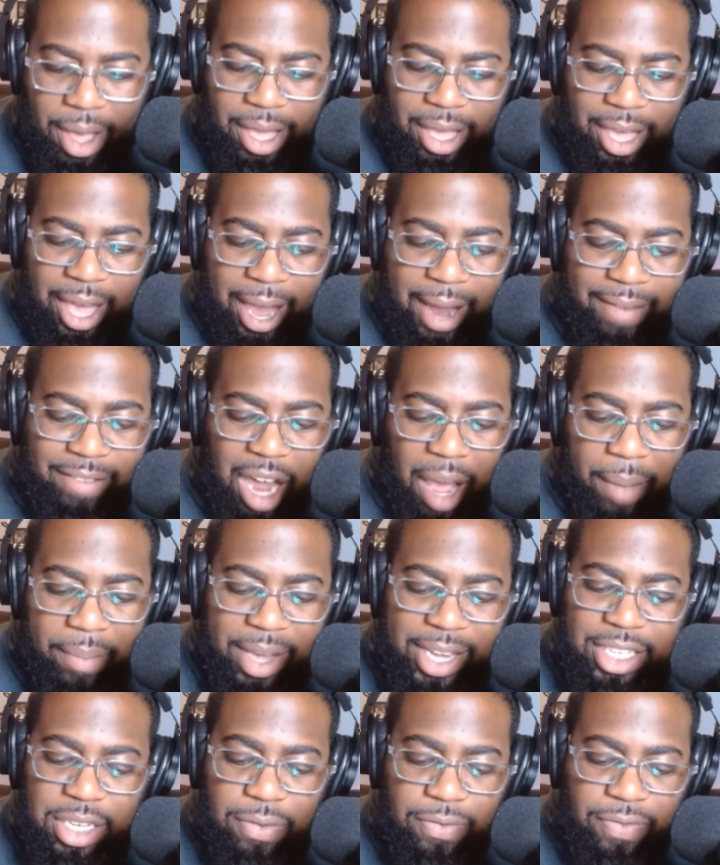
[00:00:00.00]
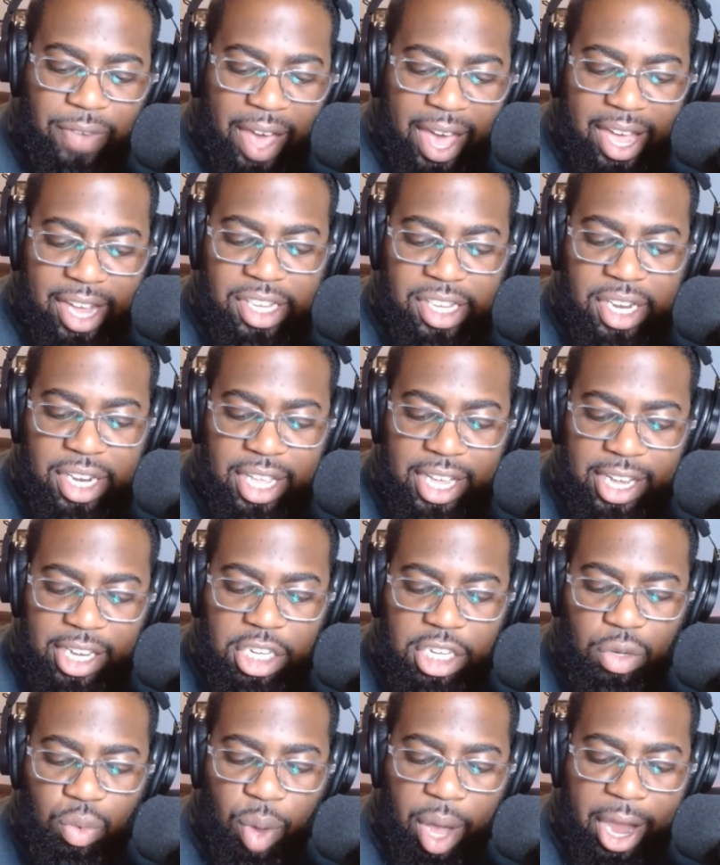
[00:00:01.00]
Game Time is a fast and
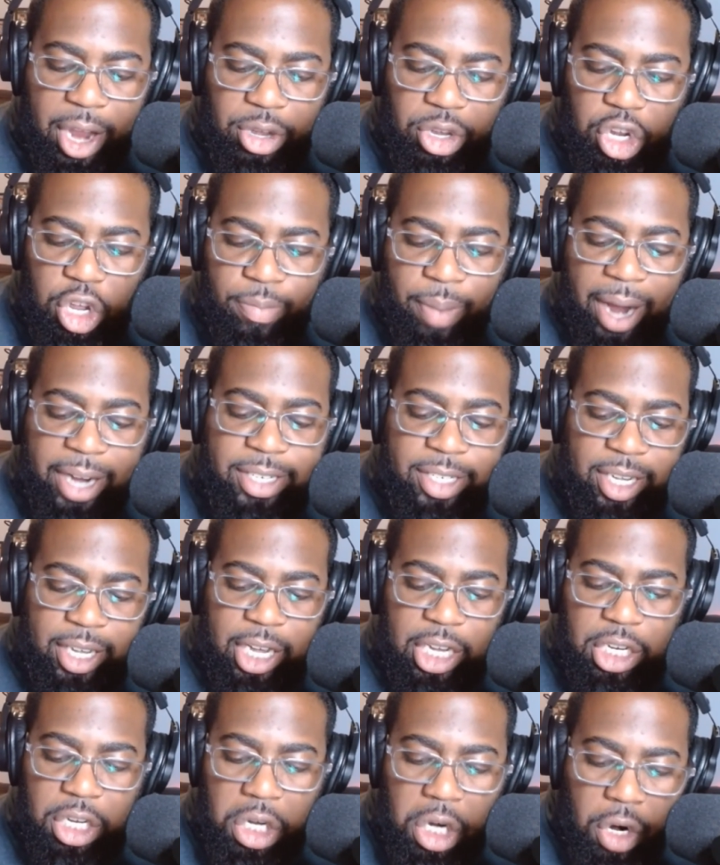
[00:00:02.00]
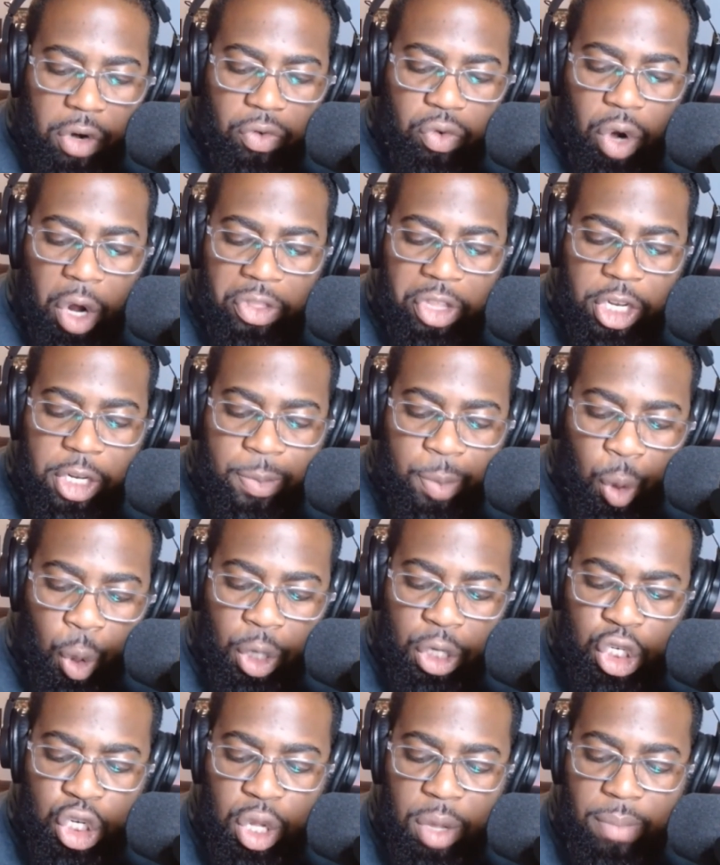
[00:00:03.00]
easy way to buy tickets for all the
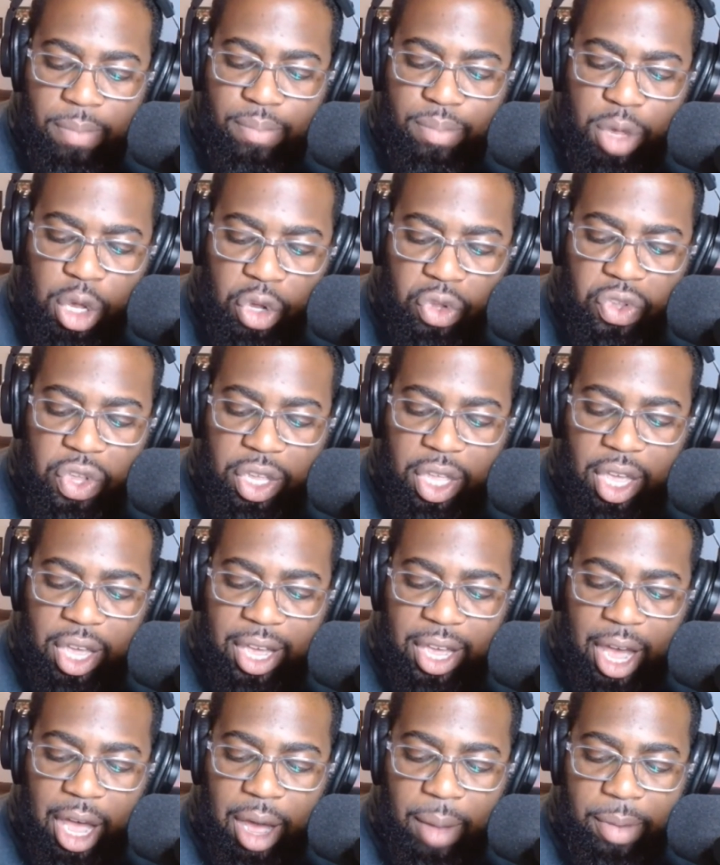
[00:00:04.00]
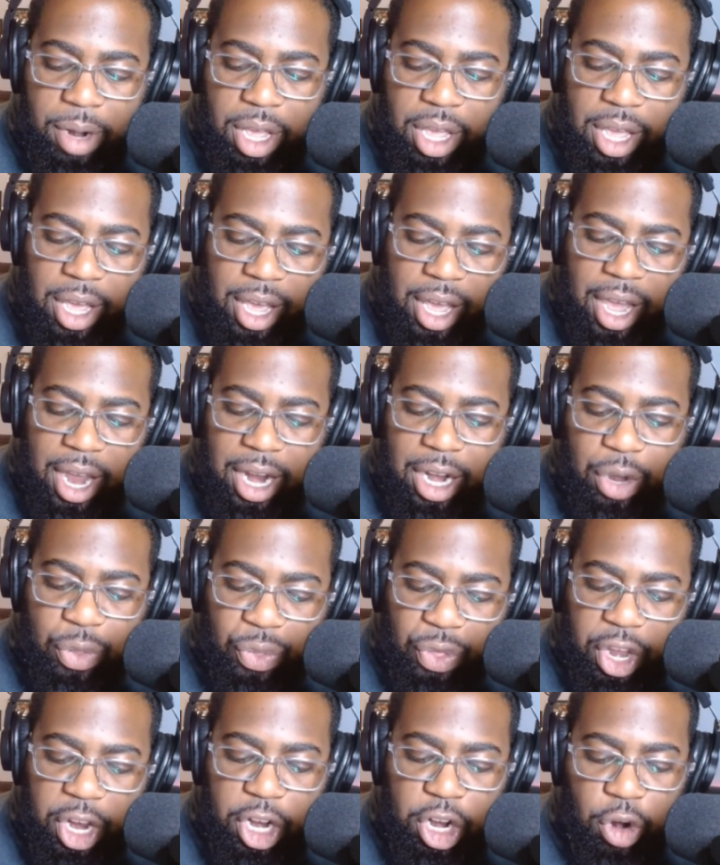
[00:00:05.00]
sports, music, comedy, and
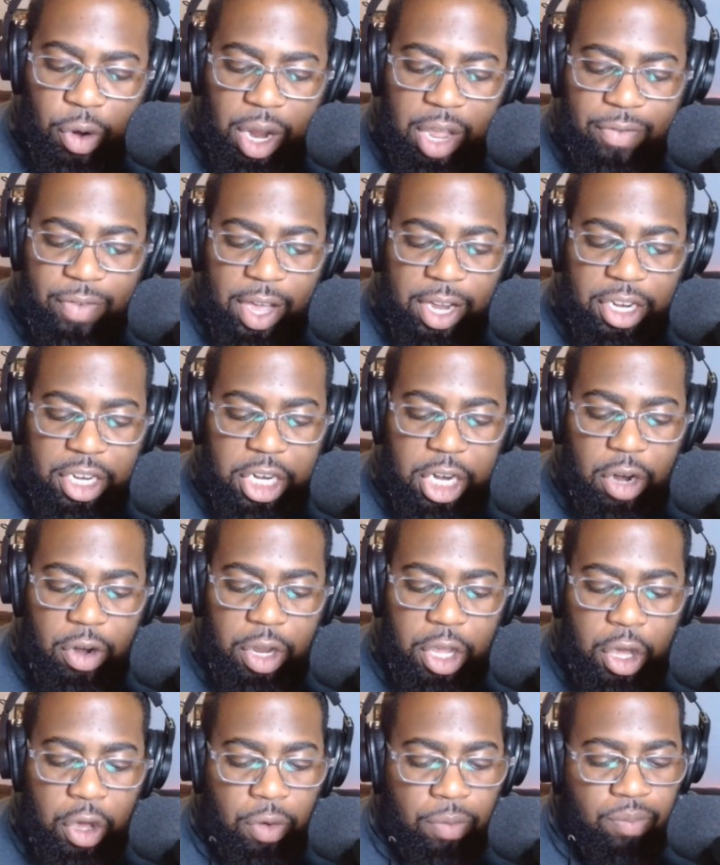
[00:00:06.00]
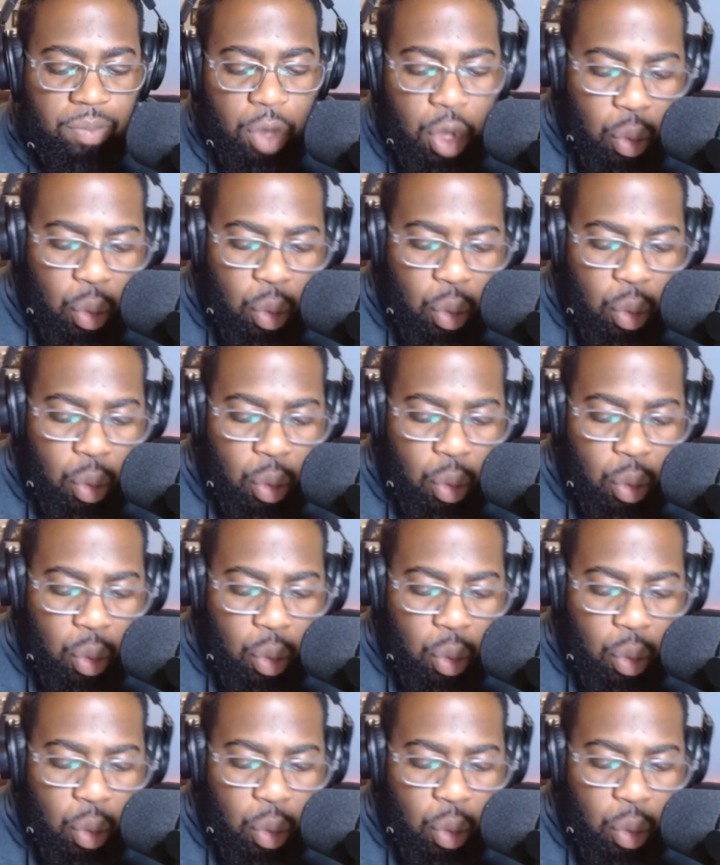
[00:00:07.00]
theater events near you.